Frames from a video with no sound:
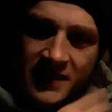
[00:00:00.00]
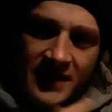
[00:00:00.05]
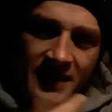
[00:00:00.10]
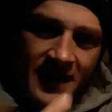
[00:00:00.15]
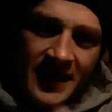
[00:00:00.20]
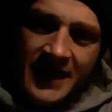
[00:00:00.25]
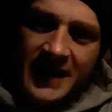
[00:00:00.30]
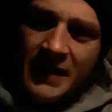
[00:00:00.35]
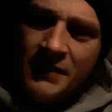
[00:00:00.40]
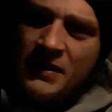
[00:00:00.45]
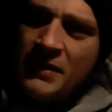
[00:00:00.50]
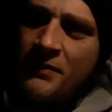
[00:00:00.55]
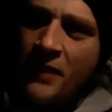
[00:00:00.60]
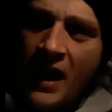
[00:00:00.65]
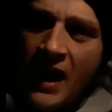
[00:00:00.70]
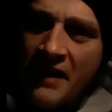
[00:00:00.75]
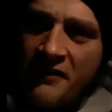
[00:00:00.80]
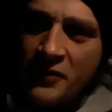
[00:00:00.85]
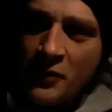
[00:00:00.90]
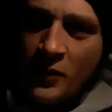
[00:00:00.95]
It'll get me
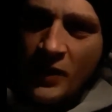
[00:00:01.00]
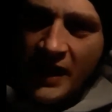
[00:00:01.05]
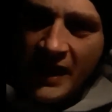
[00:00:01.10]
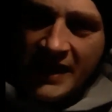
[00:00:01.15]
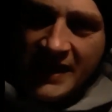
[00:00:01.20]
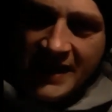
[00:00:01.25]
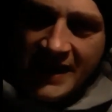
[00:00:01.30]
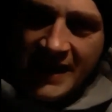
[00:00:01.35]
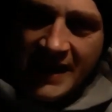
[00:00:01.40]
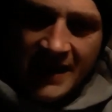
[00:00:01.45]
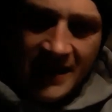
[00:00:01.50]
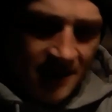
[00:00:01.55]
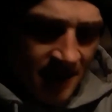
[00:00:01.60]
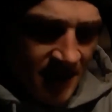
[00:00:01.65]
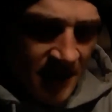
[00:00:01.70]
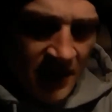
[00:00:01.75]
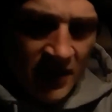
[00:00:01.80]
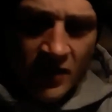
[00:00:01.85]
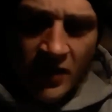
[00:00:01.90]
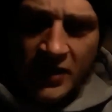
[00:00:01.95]
by for what I need.
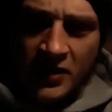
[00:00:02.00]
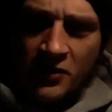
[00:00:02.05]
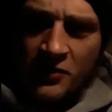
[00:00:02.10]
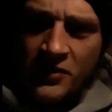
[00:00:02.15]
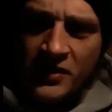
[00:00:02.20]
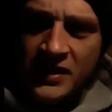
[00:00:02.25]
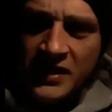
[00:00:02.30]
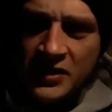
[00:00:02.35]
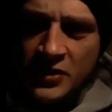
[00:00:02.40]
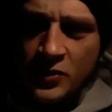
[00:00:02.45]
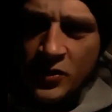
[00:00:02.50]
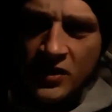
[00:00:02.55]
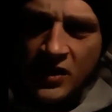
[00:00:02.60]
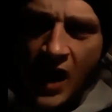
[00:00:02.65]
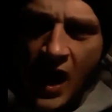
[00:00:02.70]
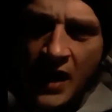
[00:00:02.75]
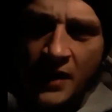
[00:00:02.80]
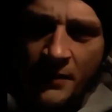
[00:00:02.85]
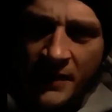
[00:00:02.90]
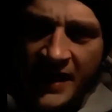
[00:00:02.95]
You know, I don't really do a
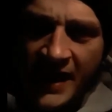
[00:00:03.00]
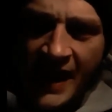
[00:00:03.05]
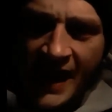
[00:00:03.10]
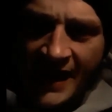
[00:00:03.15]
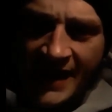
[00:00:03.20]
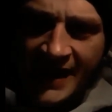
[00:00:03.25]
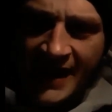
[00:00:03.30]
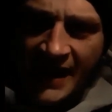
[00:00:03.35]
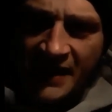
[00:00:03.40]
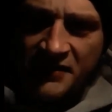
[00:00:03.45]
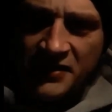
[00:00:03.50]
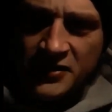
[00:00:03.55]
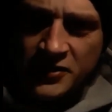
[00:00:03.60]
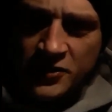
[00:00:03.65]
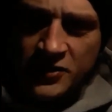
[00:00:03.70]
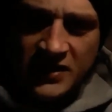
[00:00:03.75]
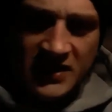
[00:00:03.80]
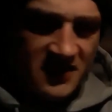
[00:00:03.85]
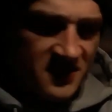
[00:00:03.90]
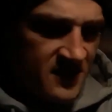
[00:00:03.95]
lot of mechanic,
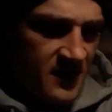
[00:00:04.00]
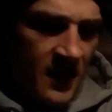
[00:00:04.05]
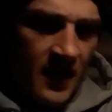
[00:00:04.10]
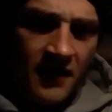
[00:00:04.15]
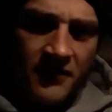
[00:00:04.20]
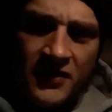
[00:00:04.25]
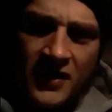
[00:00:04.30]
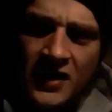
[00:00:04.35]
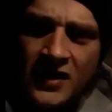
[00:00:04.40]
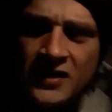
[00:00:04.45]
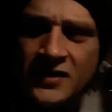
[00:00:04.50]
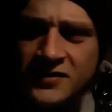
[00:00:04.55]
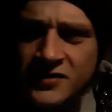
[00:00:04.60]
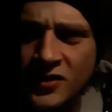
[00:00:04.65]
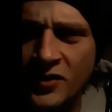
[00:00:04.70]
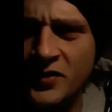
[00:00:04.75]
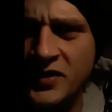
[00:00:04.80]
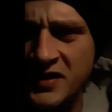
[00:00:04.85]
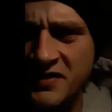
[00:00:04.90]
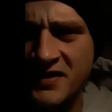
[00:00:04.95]
heavy-duty stuff.
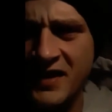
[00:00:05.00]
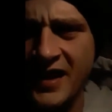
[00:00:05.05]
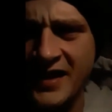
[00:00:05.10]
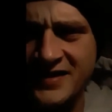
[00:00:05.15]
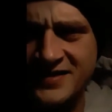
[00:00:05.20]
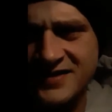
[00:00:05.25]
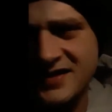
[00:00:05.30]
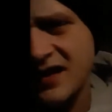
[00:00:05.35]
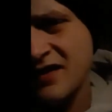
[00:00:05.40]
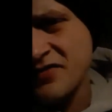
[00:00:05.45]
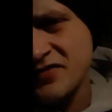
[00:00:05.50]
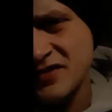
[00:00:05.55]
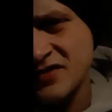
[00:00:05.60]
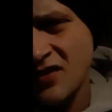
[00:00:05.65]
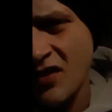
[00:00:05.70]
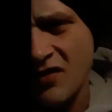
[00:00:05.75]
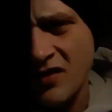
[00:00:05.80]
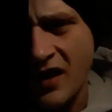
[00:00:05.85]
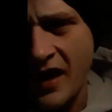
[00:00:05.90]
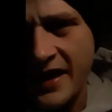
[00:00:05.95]
So this kind of stuff is
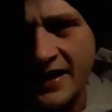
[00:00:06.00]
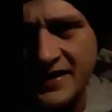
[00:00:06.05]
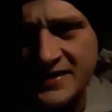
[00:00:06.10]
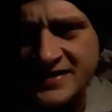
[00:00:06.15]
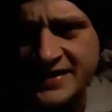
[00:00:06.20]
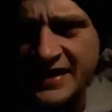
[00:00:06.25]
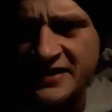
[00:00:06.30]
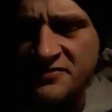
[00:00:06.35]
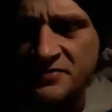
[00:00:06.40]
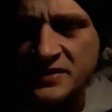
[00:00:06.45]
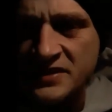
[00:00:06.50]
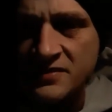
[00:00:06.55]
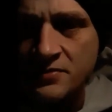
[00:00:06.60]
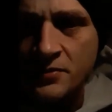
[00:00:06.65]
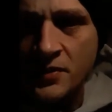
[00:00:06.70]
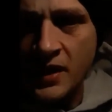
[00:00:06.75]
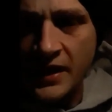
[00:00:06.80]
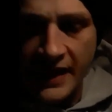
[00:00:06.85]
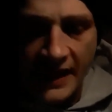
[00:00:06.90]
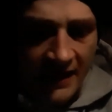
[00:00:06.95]
alright. It saves me some
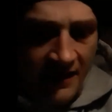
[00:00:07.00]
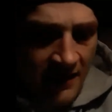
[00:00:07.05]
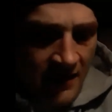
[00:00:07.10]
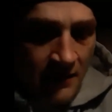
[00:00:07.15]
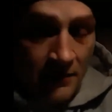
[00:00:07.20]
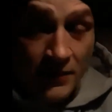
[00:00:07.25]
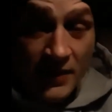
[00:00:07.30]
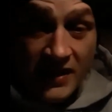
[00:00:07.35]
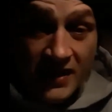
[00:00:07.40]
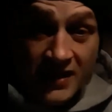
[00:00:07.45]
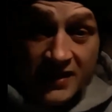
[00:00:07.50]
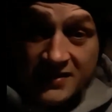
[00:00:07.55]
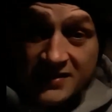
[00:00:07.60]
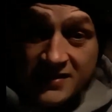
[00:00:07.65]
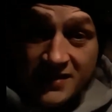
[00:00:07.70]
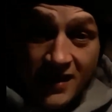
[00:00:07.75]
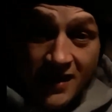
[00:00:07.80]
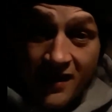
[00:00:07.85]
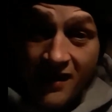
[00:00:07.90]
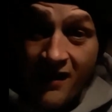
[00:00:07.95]
money because
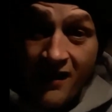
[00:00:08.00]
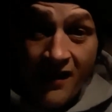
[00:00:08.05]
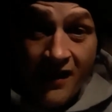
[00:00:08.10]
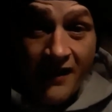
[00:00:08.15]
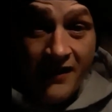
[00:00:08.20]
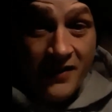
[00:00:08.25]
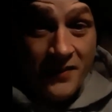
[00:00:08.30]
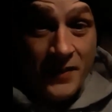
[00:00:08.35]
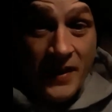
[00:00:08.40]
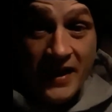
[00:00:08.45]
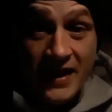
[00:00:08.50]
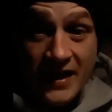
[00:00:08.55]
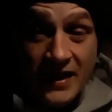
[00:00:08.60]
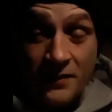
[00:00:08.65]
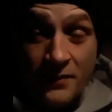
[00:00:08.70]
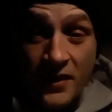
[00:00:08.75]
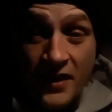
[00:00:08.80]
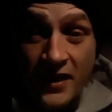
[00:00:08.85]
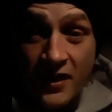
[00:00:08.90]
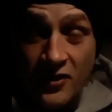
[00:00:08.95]
I'm not making any
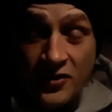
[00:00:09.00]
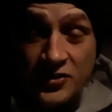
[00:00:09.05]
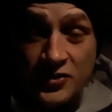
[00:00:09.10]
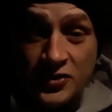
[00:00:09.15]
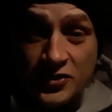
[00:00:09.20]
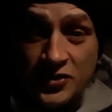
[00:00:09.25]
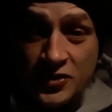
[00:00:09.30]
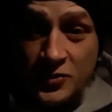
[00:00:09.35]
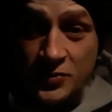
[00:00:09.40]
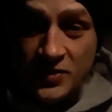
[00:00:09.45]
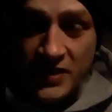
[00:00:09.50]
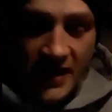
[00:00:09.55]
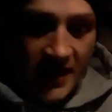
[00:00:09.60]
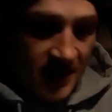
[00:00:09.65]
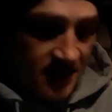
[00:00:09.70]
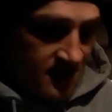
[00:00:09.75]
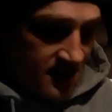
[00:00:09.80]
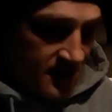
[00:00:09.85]
money on YouTube yet.